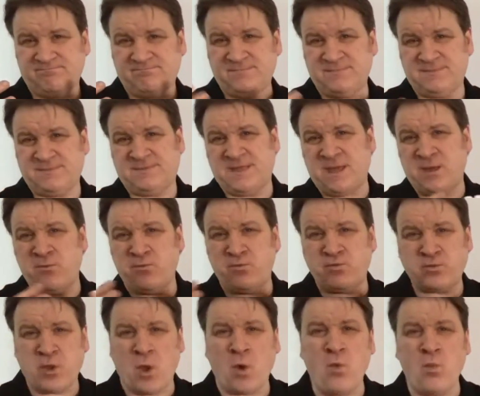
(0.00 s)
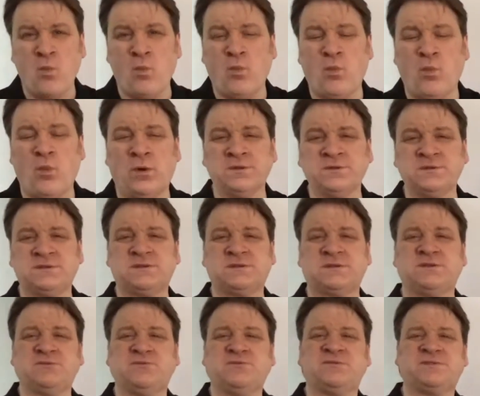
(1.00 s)
they don't want to
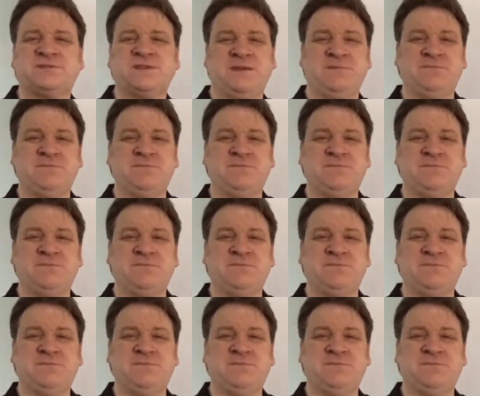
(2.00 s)
seem